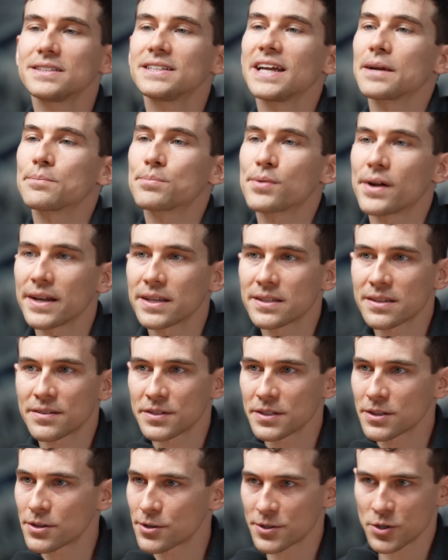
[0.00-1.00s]
take breaks
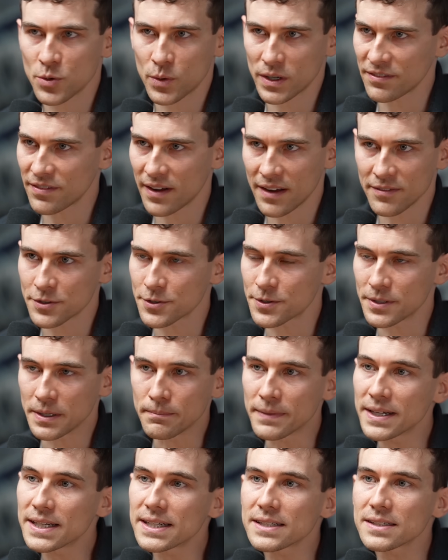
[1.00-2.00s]
every
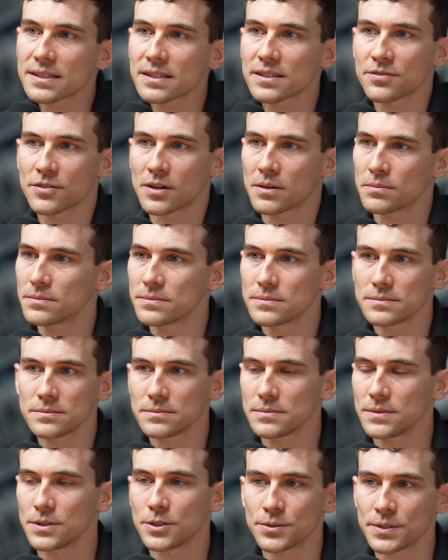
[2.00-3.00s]
25-30 minutes from,
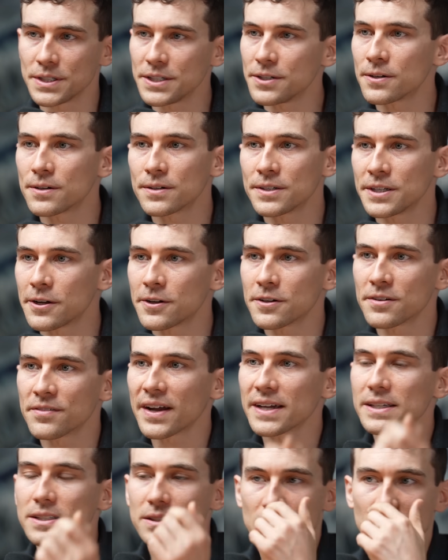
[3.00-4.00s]
you know, near
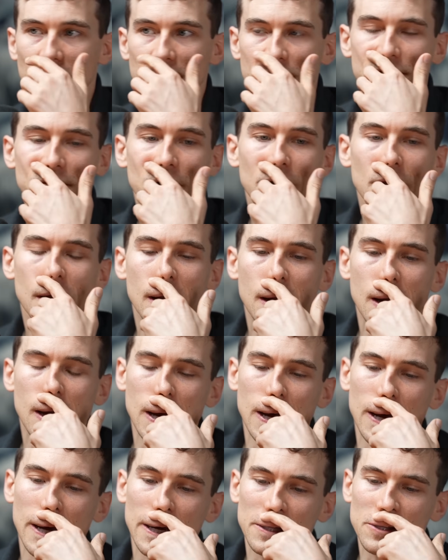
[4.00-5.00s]
device stuff.
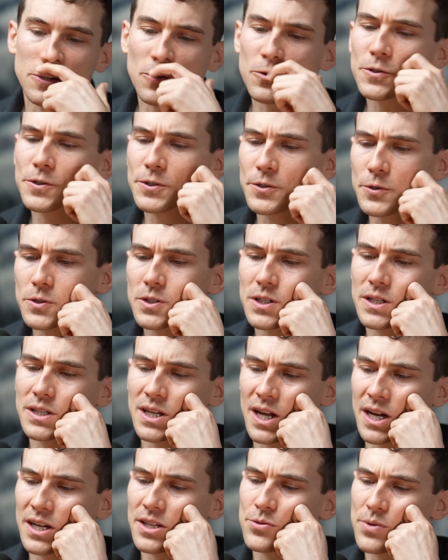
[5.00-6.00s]
Those are
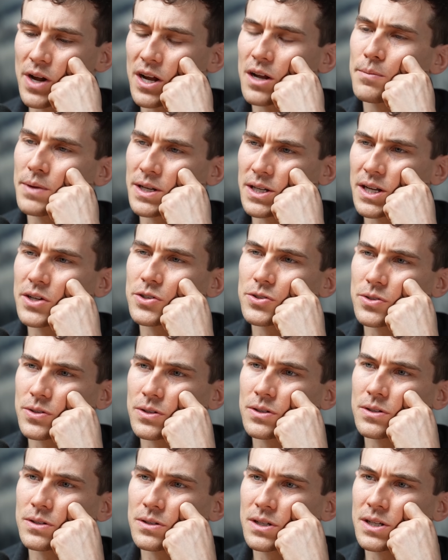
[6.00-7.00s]
usually kind of the
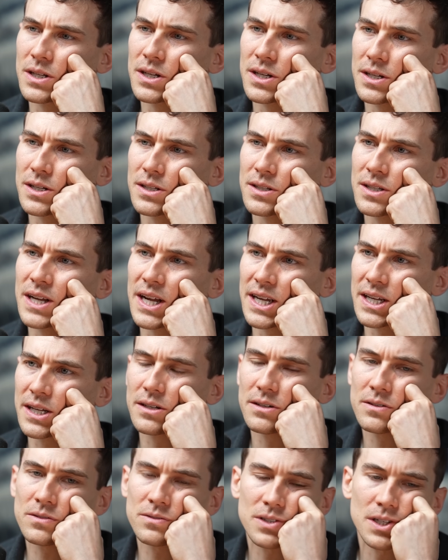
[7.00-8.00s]
recommendations that I
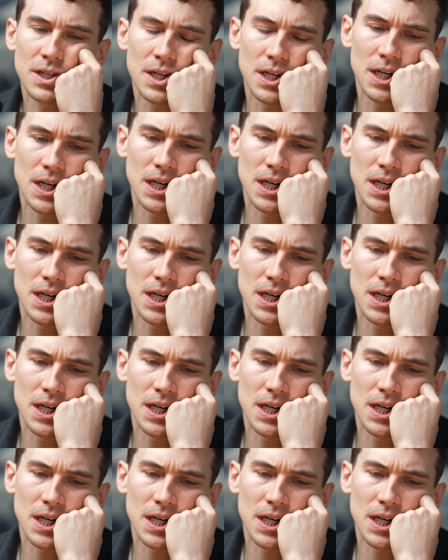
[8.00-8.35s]
give.